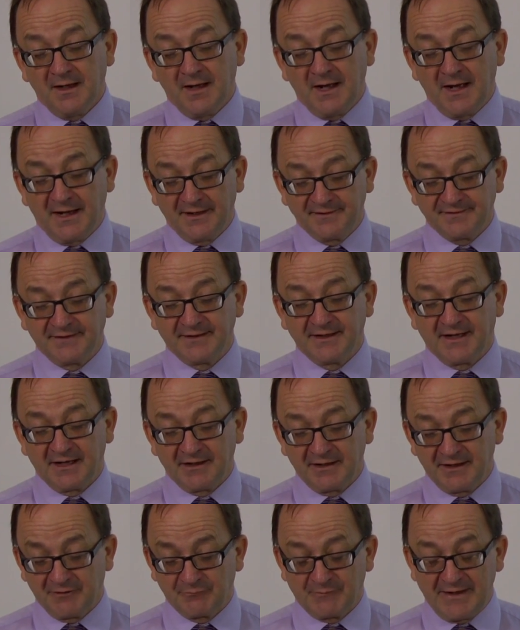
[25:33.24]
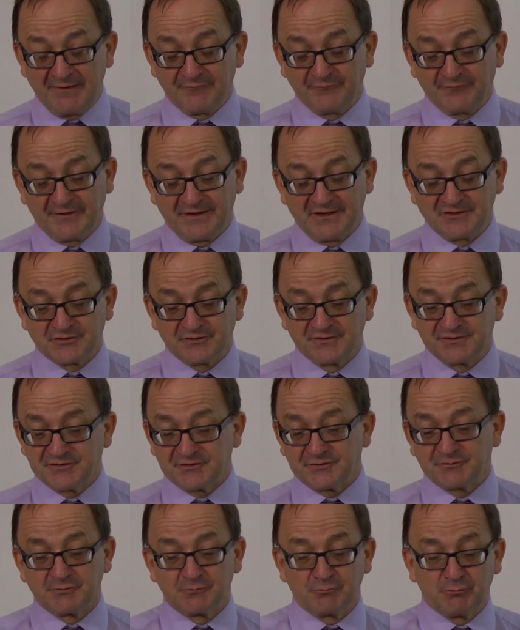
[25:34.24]
R D R around financial
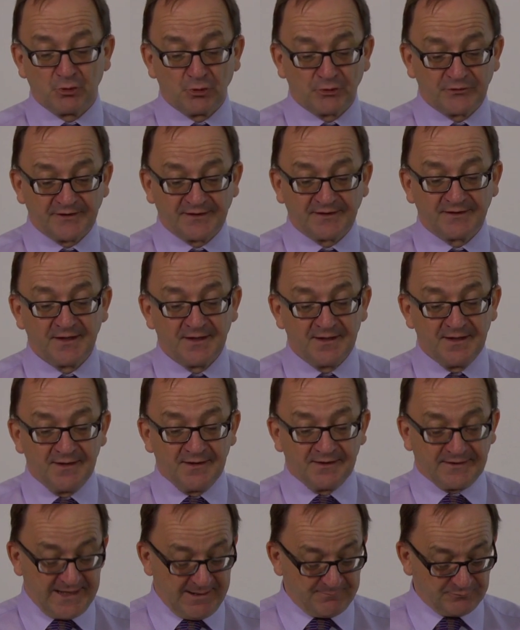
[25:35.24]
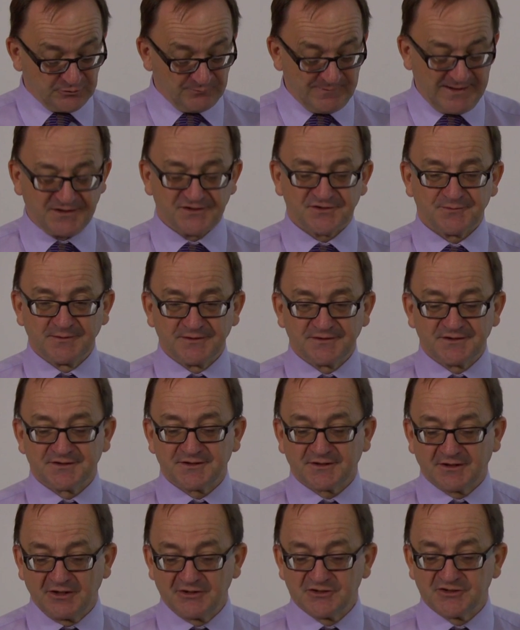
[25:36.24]
instrument reporting, capital management
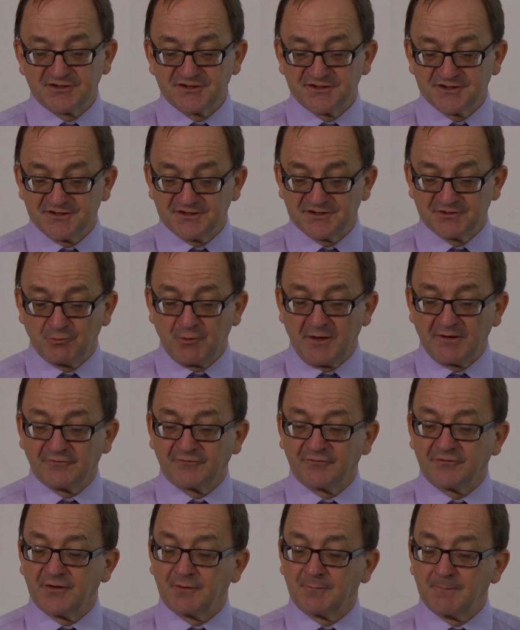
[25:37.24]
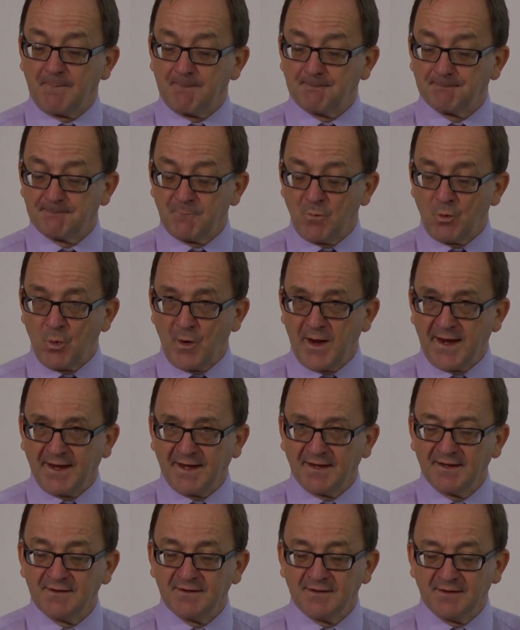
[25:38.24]
disclosures is one of them,
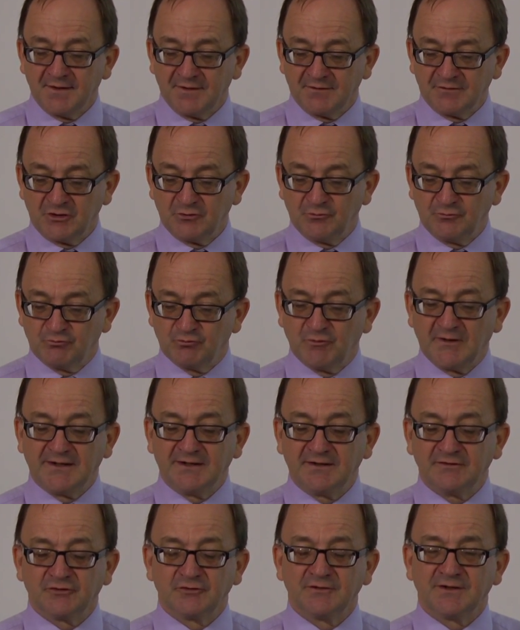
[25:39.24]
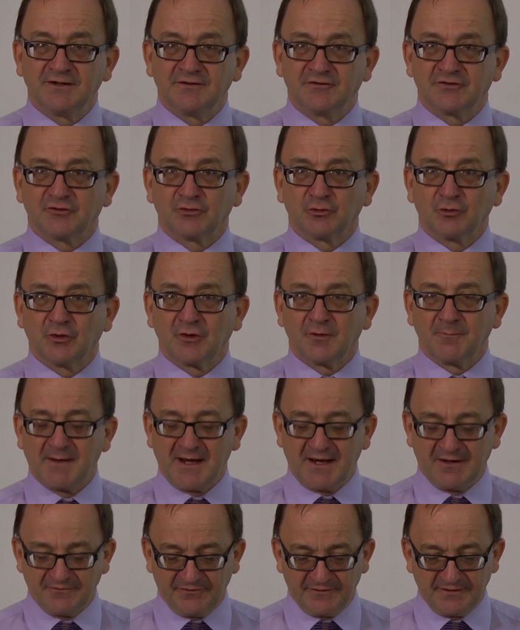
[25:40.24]
where you really do need to talk
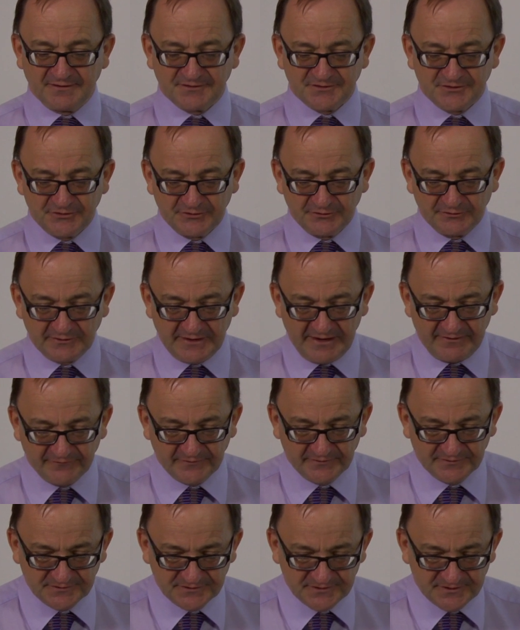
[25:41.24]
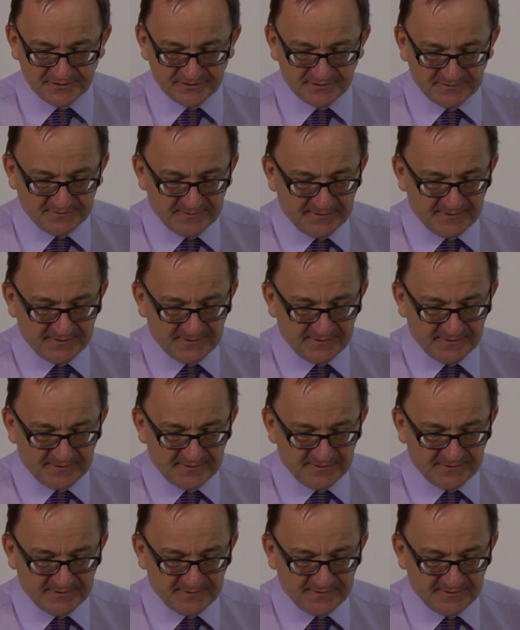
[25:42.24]
about the external covenants.